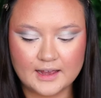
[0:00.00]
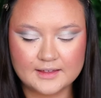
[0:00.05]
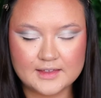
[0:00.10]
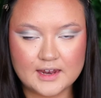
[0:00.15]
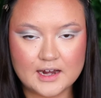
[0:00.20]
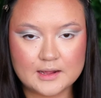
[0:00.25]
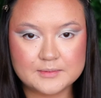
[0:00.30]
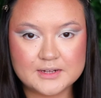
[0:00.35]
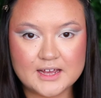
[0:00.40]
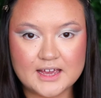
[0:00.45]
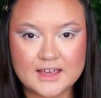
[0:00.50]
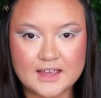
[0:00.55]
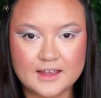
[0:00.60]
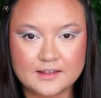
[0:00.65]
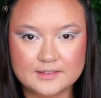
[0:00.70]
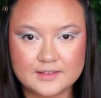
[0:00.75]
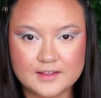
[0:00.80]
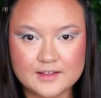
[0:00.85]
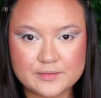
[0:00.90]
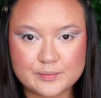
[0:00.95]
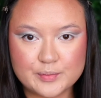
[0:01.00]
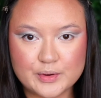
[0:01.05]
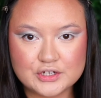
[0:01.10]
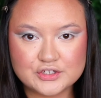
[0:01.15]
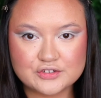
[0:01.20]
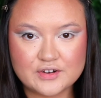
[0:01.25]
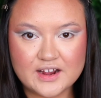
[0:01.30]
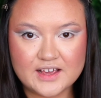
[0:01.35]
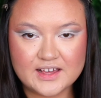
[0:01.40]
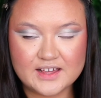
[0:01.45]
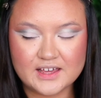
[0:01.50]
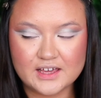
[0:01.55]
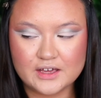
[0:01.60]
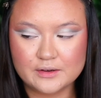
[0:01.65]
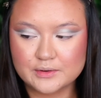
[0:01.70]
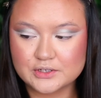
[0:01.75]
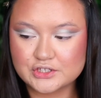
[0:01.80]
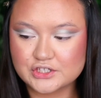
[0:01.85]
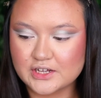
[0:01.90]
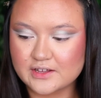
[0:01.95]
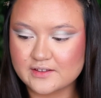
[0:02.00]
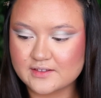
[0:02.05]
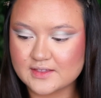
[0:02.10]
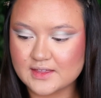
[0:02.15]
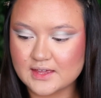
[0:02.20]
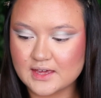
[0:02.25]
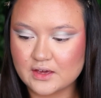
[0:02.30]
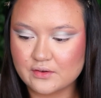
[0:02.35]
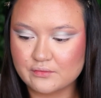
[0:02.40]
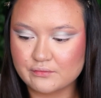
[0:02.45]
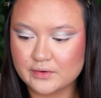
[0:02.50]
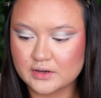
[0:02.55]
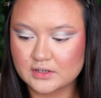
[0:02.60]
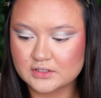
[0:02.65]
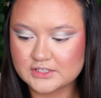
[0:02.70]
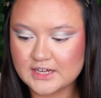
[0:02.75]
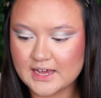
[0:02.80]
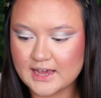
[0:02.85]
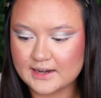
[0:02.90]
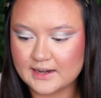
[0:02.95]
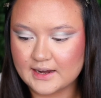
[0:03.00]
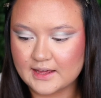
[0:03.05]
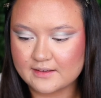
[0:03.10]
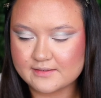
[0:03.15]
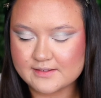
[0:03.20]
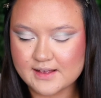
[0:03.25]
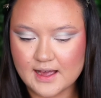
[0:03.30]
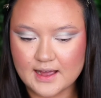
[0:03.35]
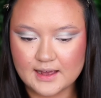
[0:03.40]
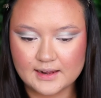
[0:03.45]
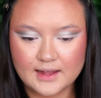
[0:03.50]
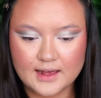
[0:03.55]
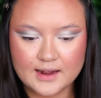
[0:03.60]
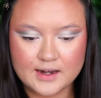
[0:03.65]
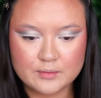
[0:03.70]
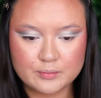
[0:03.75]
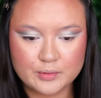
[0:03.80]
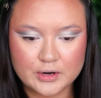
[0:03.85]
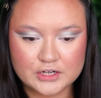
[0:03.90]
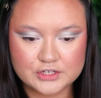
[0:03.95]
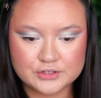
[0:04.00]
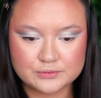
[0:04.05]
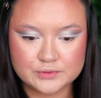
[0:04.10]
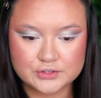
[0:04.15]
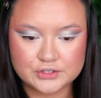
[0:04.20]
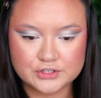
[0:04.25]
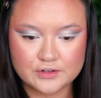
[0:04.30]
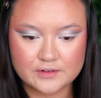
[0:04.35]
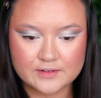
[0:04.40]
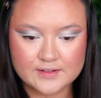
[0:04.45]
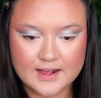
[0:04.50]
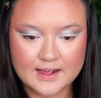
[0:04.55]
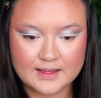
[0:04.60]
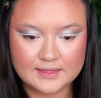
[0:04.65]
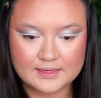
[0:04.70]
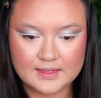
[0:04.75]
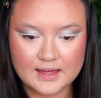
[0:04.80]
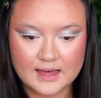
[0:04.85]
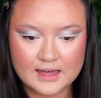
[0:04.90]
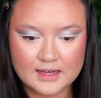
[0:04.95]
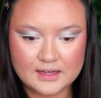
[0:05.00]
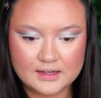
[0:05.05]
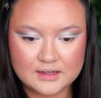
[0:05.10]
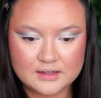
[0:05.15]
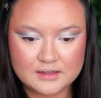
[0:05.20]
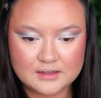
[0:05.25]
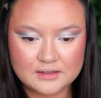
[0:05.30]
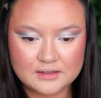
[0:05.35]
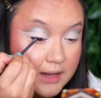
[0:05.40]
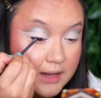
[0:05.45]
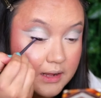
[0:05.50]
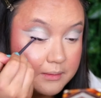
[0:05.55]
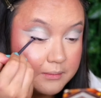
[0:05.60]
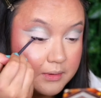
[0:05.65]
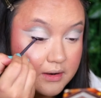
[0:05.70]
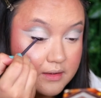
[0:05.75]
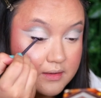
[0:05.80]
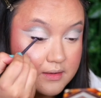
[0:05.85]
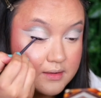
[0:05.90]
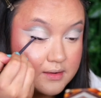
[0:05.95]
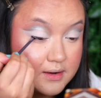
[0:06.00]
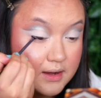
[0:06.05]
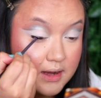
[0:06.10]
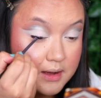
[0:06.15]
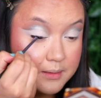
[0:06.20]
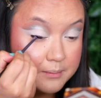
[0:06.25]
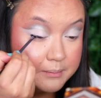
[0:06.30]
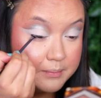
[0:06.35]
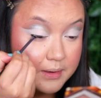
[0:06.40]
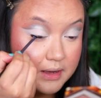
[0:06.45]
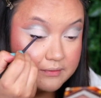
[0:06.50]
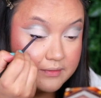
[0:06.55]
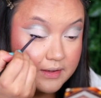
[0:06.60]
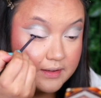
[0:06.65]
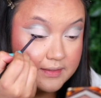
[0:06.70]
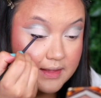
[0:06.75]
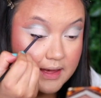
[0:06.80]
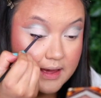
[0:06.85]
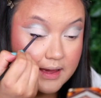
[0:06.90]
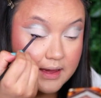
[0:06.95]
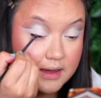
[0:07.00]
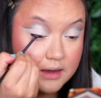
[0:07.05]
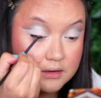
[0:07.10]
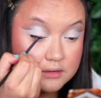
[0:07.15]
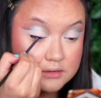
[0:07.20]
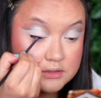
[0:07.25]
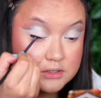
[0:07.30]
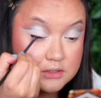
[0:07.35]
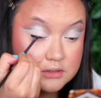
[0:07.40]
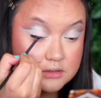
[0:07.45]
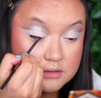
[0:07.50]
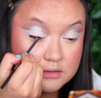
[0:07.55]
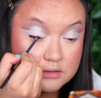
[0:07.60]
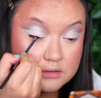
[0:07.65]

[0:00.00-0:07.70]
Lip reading: And then I'm taking this brush right here, which is the Real Techniques Eyeliner Brush, which looks like that. And I'm going to start buffing that out.